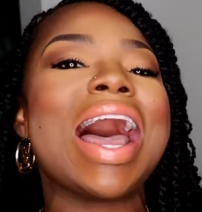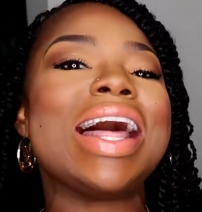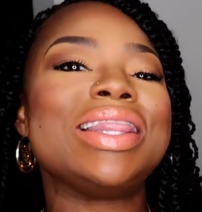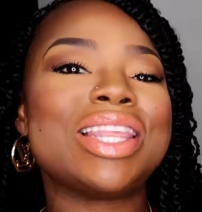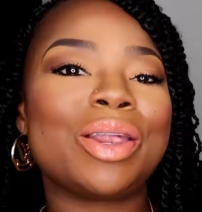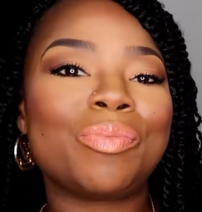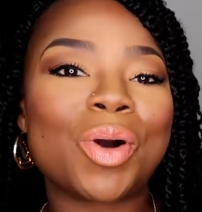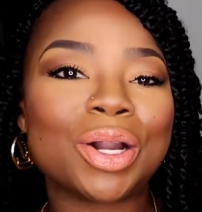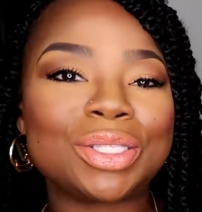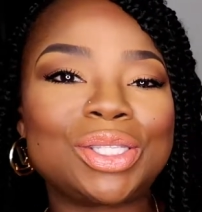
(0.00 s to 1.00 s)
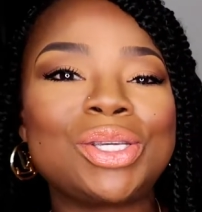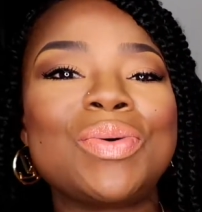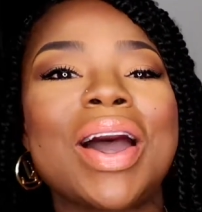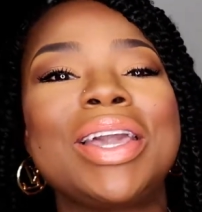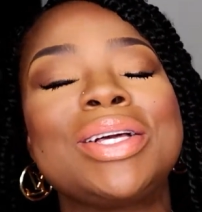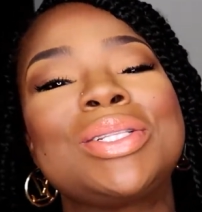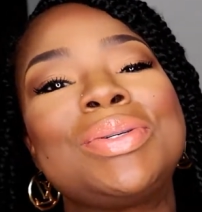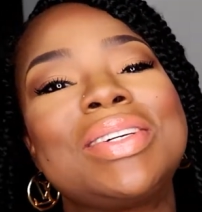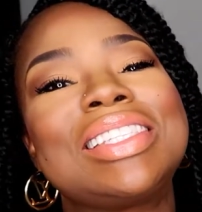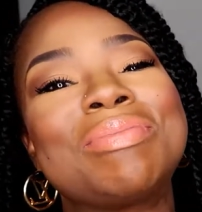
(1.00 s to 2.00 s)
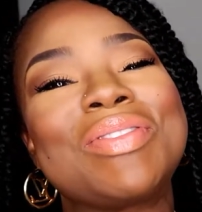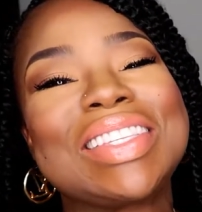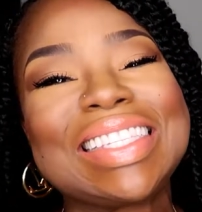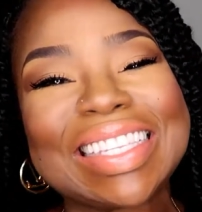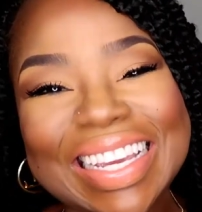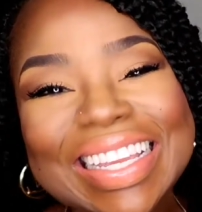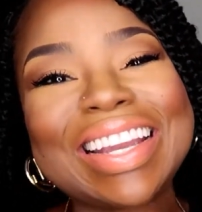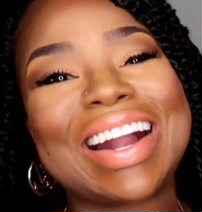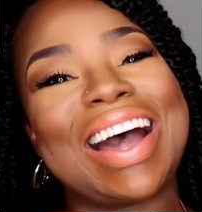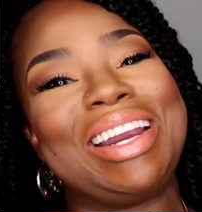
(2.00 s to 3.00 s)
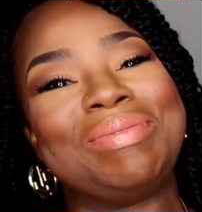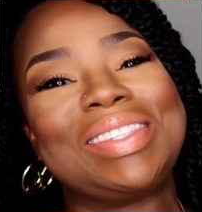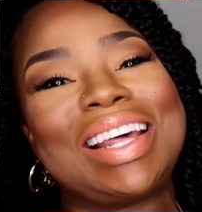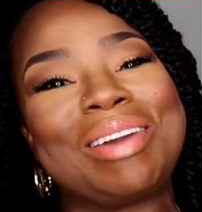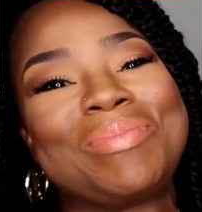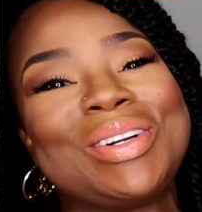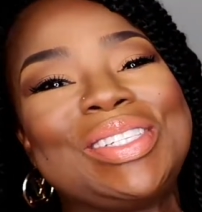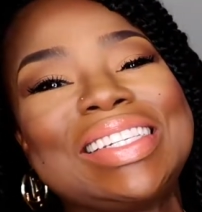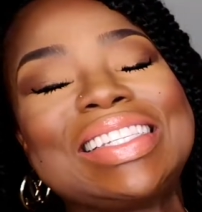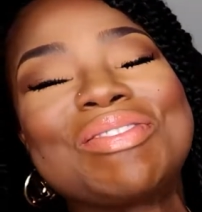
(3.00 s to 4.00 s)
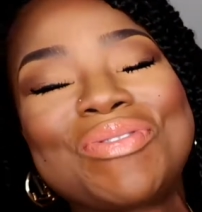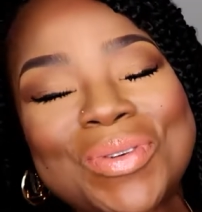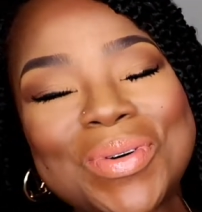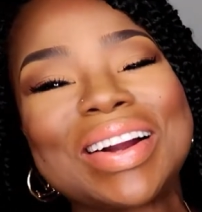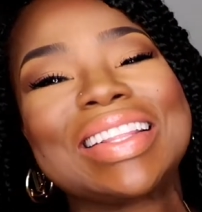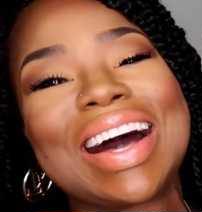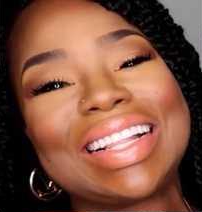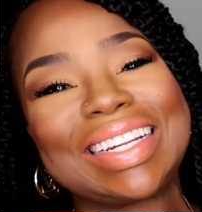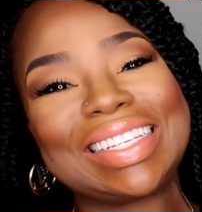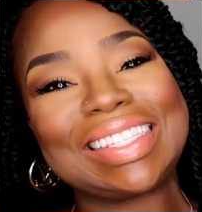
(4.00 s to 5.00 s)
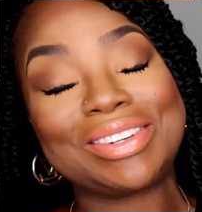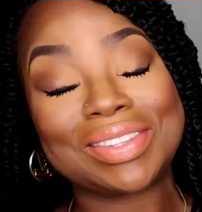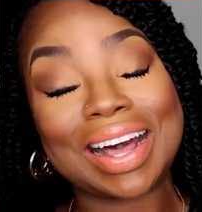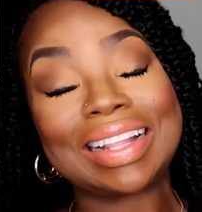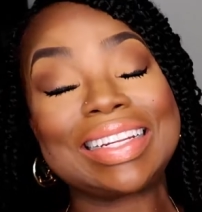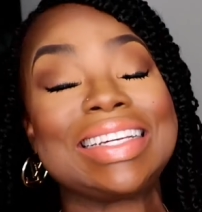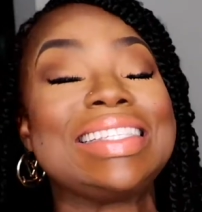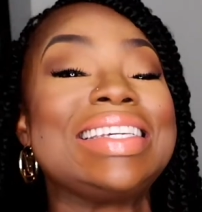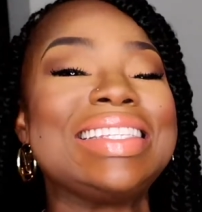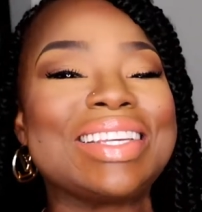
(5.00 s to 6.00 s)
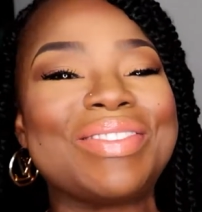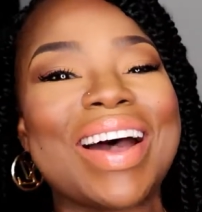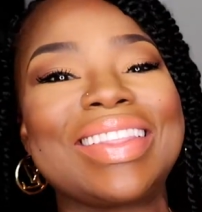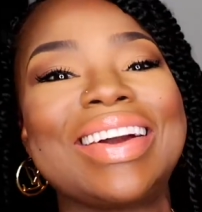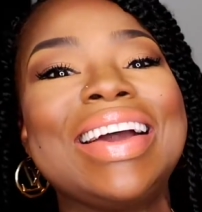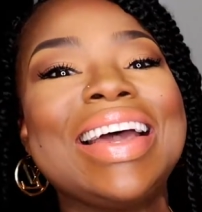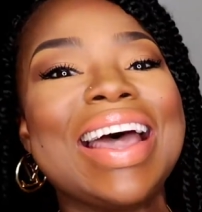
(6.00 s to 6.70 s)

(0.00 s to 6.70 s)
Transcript: And then part 2, I included some of the skincare items that I purchased for the holidays, during the holiday season rather.